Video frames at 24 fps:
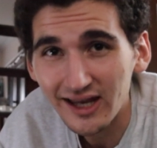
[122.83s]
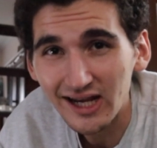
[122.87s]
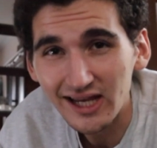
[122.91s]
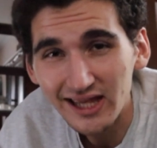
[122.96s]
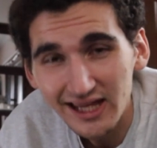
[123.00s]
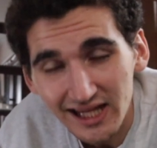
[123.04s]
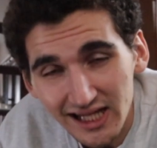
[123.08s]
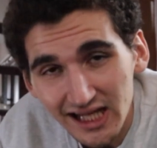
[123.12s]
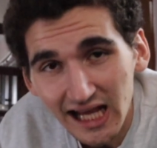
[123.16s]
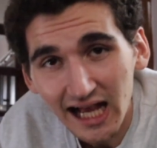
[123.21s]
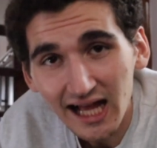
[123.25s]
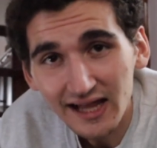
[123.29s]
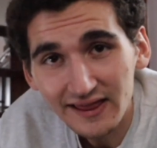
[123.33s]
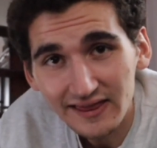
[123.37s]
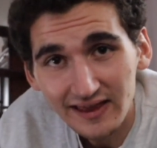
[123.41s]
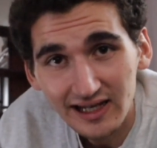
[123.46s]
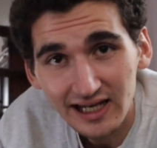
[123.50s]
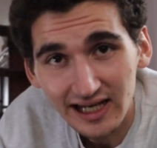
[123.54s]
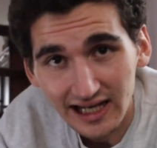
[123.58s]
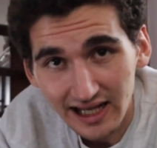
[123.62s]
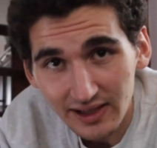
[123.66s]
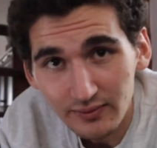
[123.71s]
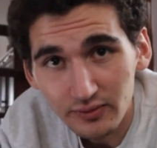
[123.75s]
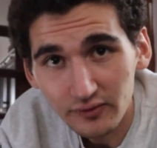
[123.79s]
that he got the
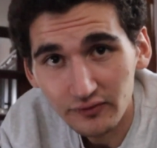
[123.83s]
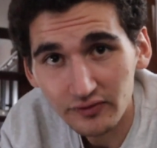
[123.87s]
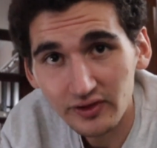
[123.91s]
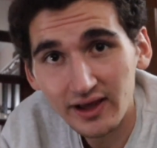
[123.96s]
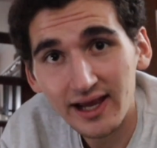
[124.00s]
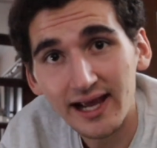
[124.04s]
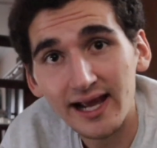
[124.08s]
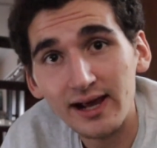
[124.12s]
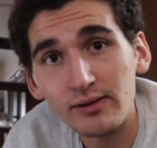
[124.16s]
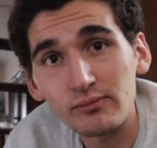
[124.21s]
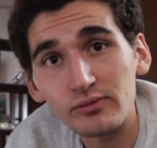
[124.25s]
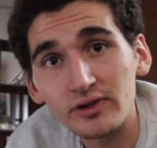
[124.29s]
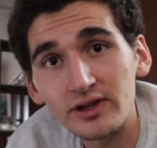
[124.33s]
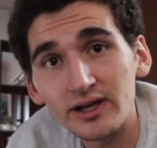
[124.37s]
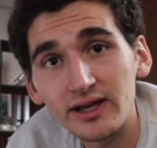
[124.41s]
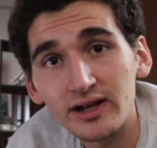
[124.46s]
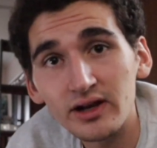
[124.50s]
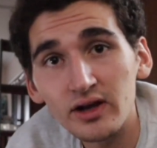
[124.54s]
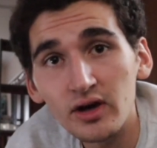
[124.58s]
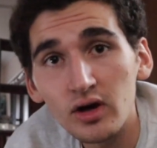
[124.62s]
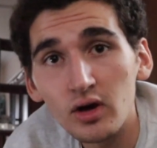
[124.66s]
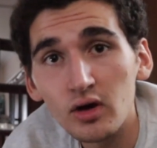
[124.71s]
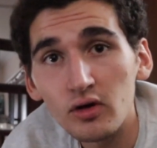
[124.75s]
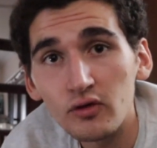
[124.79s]
name of the hamlet
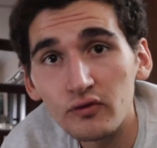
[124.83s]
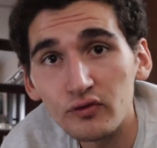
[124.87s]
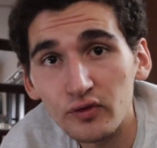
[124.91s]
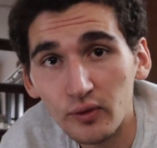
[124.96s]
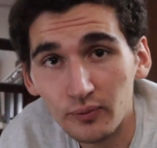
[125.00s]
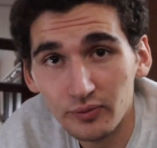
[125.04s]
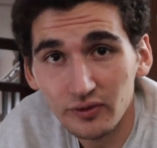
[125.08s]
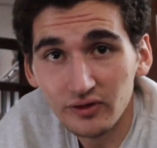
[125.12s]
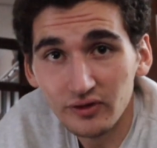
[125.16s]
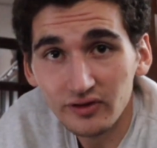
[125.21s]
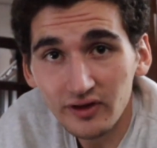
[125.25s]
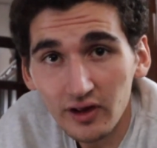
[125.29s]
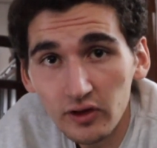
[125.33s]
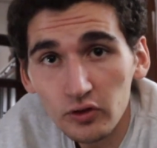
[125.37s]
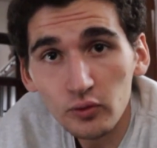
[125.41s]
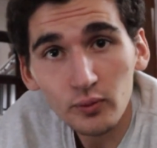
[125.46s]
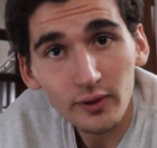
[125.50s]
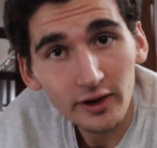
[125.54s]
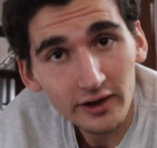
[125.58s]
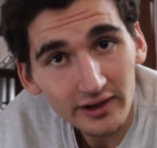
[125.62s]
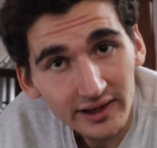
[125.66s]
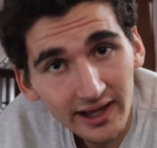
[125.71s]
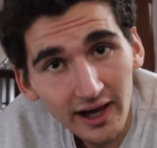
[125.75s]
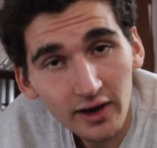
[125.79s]
from the
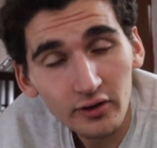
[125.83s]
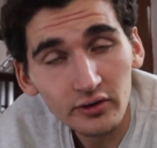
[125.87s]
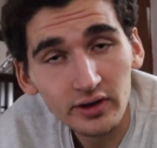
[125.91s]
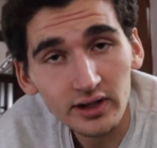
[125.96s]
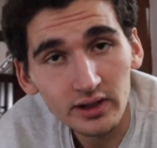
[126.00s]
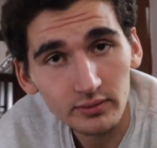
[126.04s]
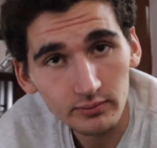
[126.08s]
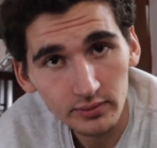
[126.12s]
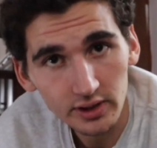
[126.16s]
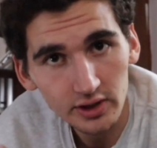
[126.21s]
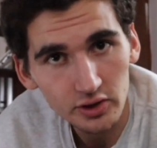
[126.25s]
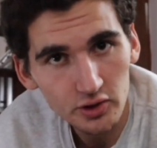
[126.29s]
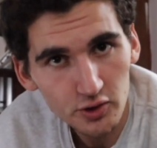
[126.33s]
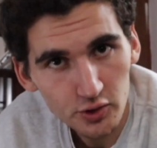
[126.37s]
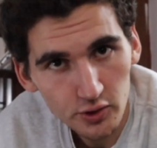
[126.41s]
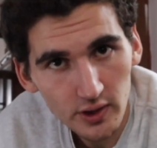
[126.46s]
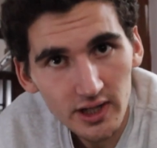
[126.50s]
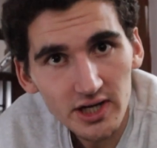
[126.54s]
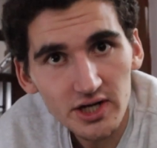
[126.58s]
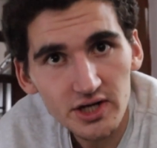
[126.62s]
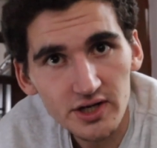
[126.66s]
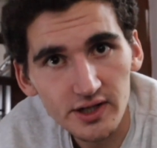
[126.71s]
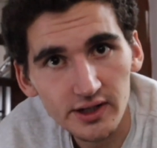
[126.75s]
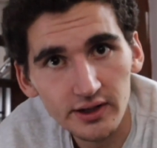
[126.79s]
Delaware County
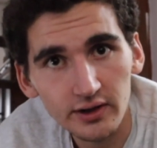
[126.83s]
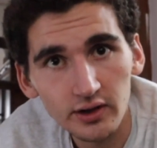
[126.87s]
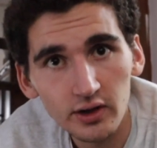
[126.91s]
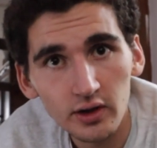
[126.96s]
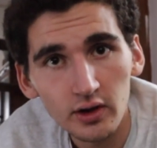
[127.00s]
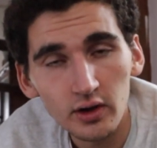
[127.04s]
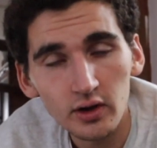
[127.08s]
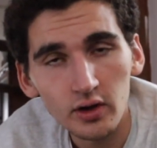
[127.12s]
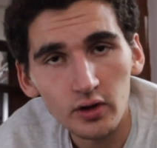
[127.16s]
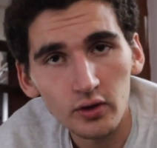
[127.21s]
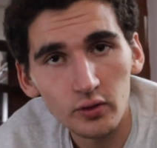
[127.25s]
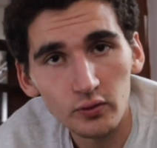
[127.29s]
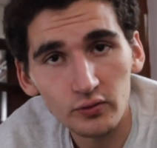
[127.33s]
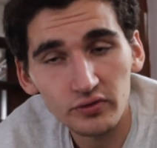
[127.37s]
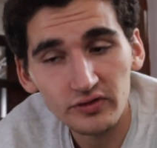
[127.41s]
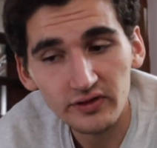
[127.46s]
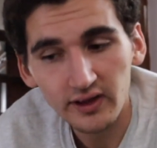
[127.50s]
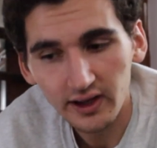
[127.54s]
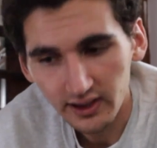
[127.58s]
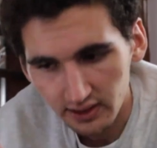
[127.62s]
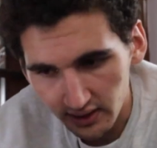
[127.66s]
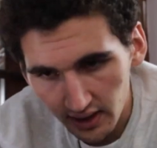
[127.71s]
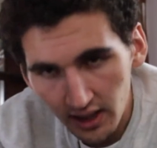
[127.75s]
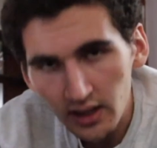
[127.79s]
administration, who
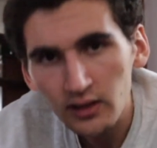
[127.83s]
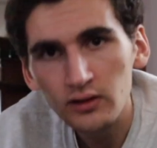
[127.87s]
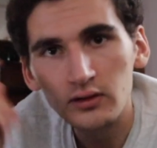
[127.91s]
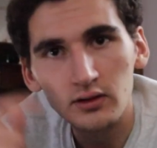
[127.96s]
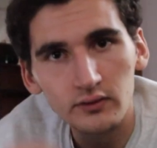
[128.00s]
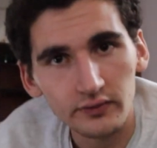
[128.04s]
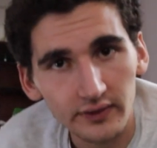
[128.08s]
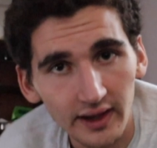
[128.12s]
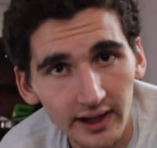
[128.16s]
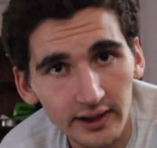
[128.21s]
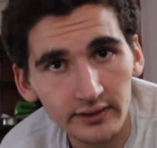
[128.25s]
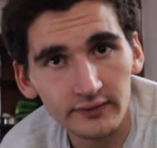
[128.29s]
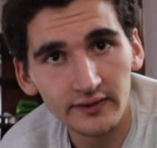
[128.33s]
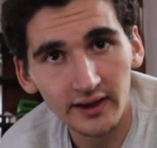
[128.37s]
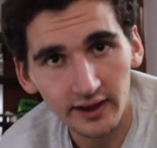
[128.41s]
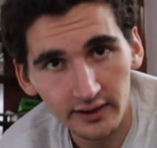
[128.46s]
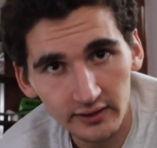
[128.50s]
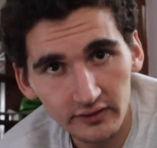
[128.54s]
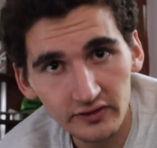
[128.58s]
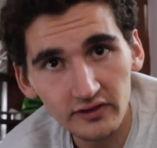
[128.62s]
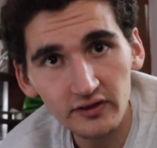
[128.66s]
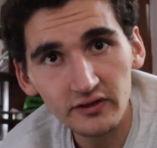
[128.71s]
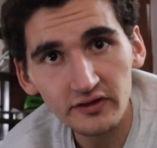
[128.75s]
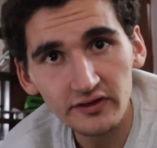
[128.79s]
said, yeah, that
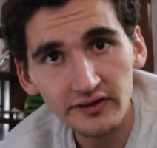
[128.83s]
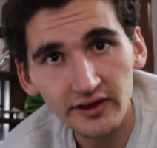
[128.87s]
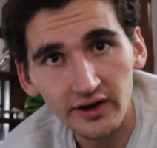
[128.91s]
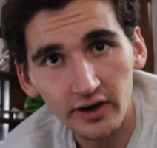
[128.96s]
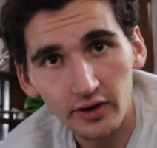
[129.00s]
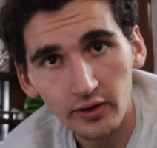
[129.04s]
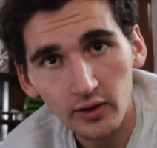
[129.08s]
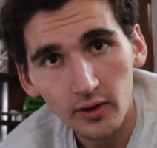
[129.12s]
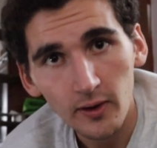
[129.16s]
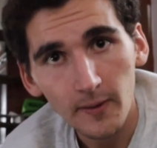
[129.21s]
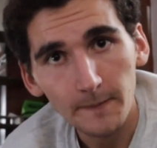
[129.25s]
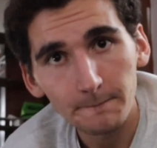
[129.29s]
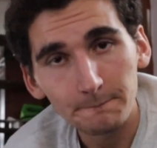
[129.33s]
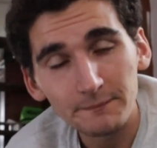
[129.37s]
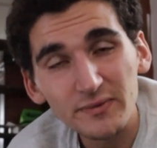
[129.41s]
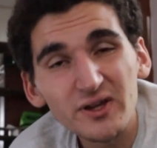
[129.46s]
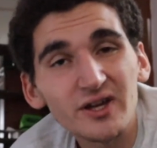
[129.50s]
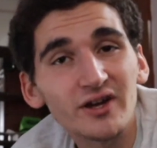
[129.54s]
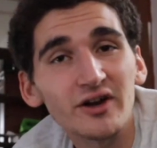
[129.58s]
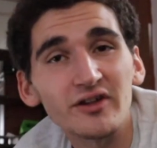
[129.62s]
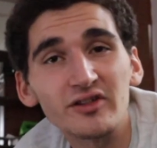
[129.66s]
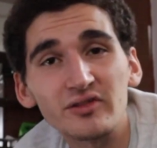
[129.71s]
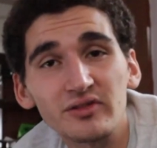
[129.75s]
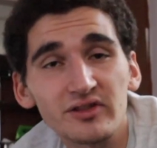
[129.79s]
exists there.
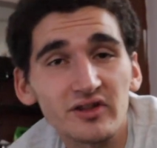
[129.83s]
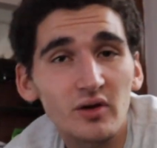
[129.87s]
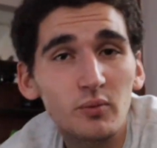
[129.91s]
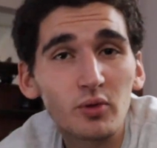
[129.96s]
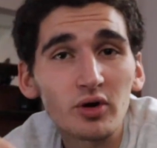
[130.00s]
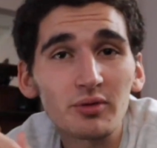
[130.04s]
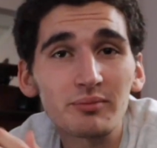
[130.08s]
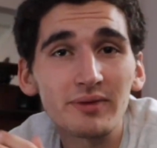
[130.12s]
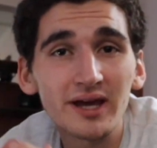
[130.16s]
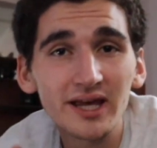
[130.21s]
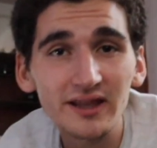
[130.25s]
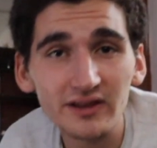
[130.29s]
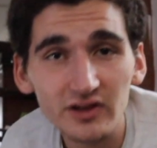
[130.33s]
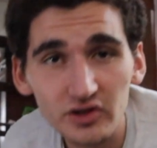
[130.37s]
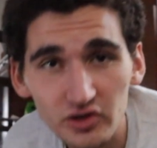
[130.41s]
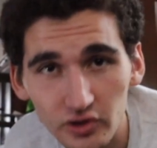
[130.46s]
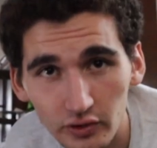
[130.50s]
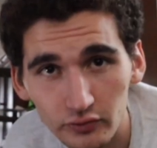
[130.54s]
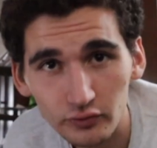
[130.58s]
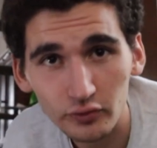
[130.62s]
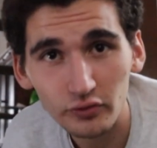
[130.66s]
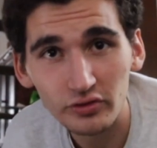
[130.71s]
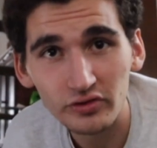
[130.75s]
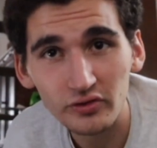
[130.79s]
Because someone made the
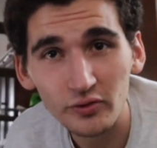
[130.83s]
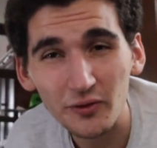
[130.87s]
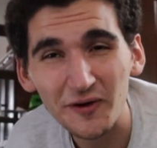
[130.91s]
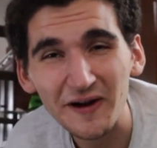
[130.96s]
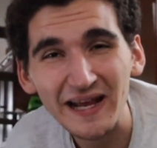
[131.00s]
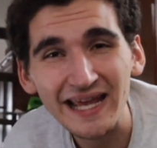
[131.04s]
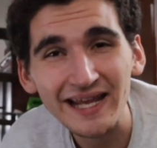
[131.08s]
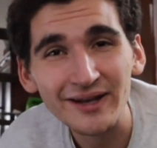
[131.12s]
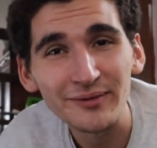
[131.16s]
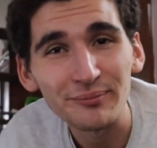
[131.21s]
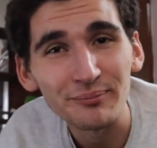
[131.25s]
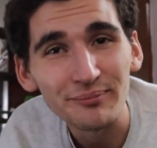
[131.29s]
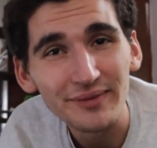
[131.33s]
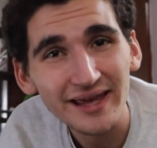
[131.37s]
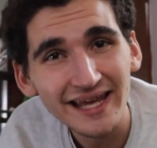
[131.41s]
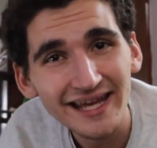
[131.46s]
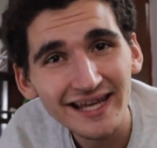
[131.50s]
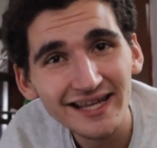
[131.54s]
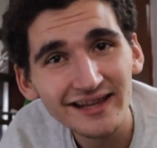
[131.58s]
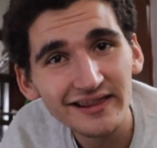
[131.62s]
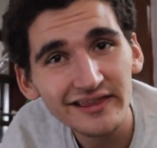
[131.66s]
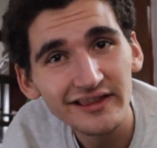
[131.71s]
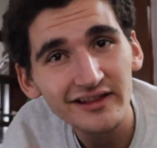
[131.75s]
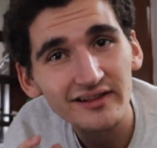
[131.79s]
general store, it
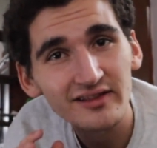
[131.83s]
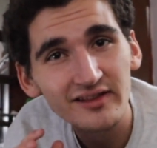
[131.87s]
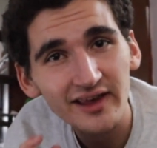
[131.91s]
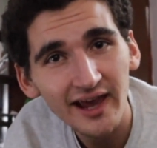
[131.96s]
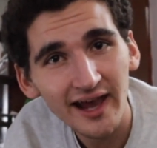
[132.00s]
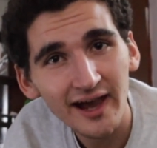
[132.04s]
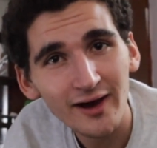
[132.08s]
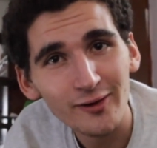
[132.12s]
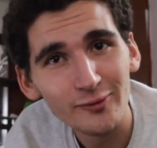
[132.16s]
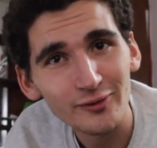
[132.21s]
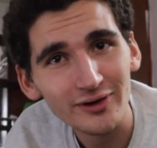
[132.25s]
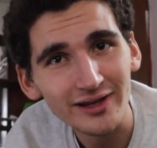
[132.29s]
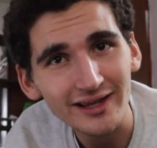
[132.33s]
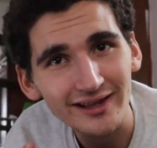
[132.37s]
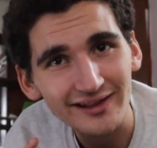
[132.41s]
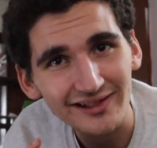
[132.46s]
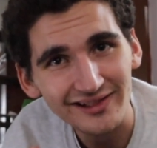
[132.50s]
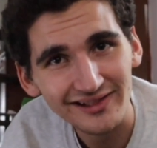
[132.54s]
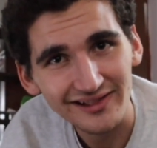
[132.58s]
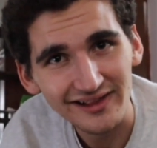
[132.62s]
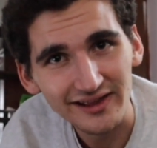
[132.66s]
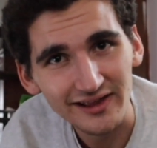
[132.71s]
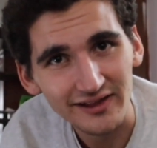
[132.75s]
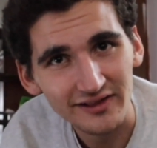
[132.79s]
made the town
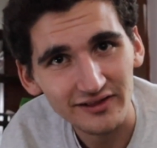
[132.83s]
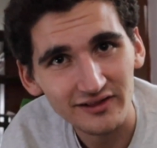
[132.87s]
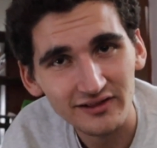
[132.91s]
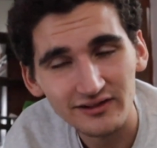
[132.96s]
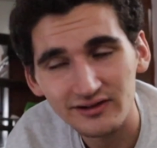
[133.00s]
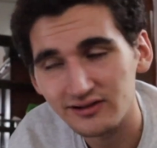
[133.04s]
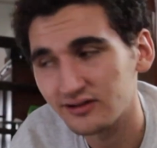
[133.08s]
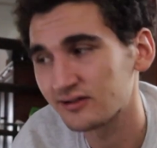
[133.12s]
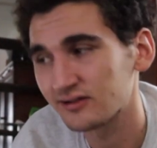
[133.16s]
exist.